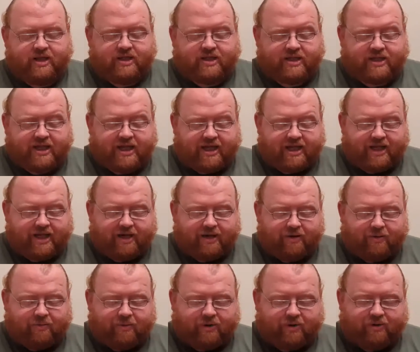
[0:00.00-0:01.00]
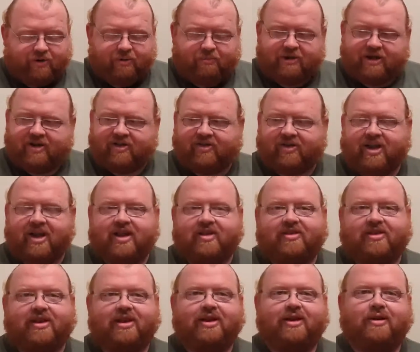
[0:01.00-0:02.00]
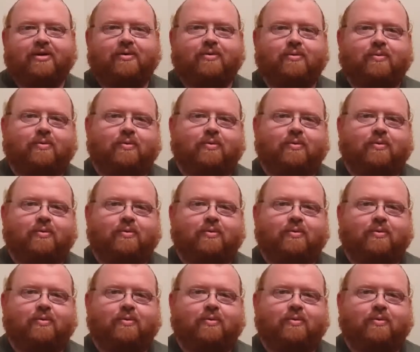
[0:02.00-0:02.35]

Today, we're going to be discussing